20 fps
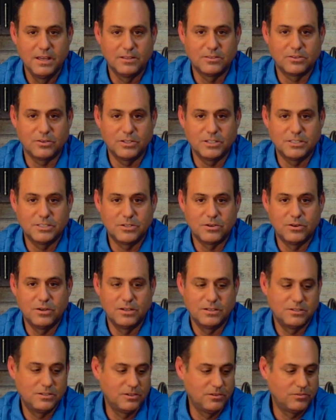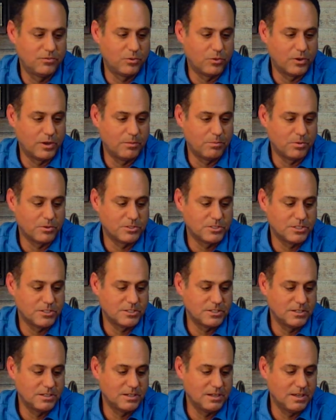3240
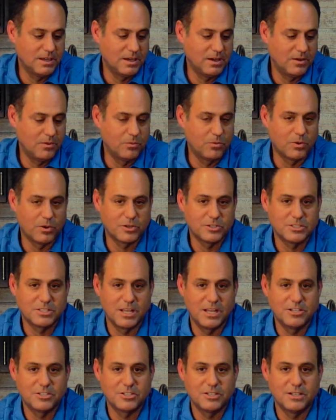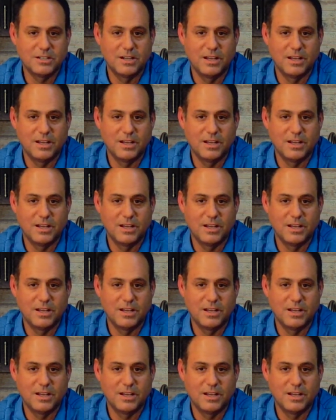precision uh, workstation.